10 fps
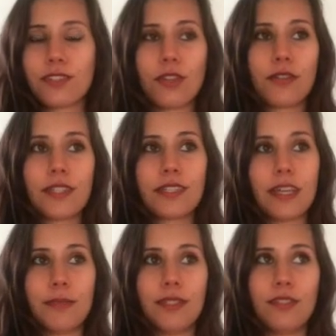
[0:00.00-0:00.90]
and sodas,
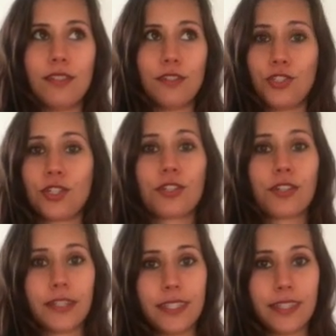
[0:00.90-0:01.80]

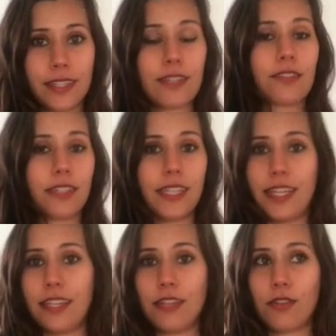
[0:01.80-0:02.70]
sugar is
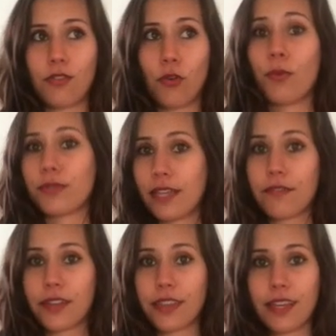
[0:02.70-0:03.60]
literally in almost
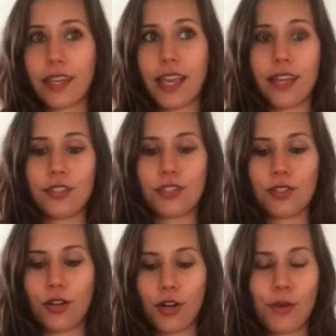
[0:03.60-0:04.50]
everything, and
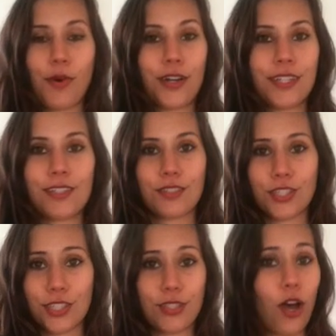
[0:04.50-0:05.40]
our bodies are
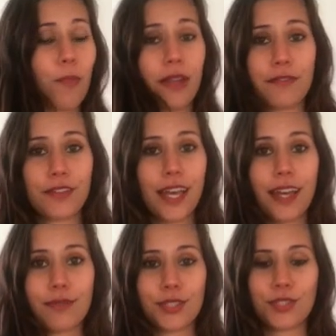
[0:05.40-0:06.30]
just not meant for
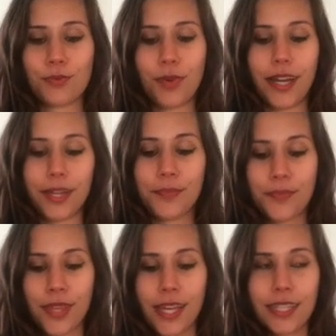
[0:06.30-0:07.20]
that, which is why
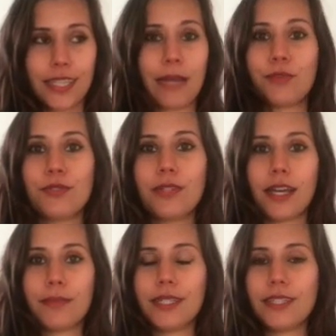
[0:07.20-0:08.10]
type 2
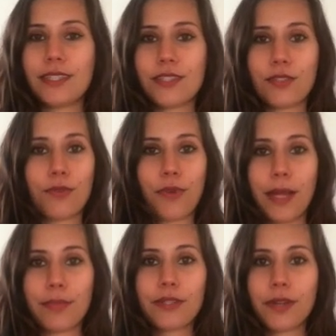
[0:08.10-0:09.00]
diabetes is so
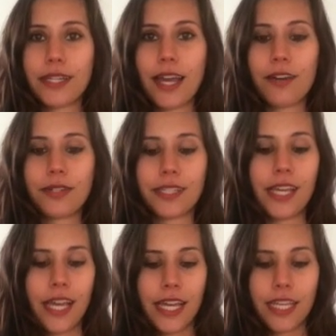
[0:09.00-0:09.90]
rampant right now. And
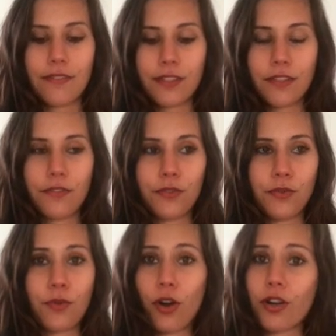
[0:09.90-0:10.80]
even if
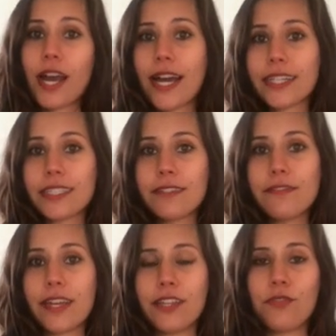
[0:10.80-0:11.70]
you are
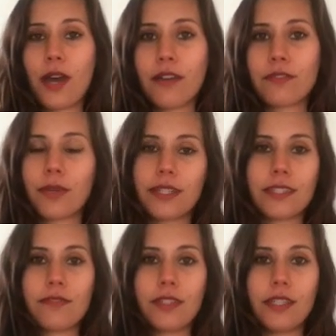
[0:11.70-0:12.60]
active and you have a
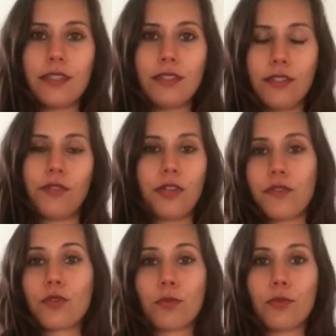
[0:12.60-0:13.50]
relatively, you
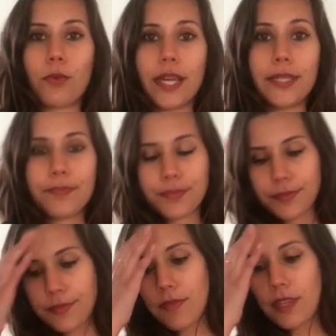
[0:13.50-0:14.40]
have a normal weight,
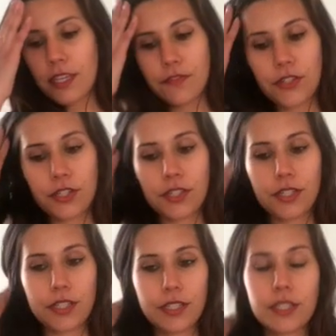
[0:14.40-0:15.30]
if
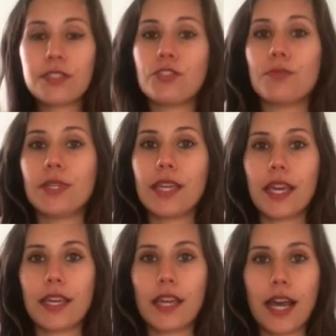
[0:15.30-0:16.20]
you're consuming
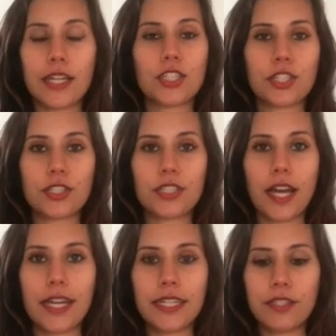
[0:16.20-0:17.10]
a high sugar
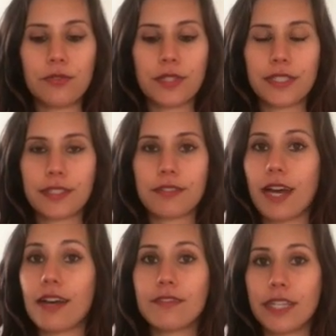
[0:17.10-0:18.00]
diet, you can still
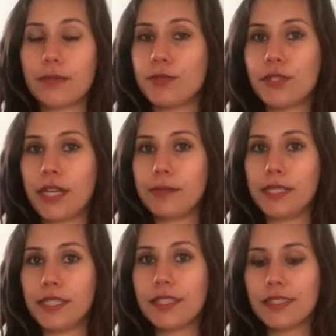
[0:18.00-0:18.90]
have type 2
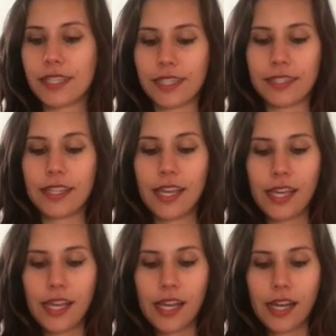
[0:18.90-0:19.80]
diabetes, and
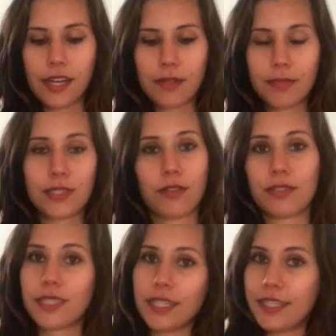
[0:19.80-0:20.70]
it's
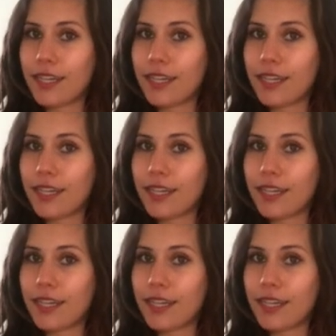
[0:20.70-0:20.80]
called skinny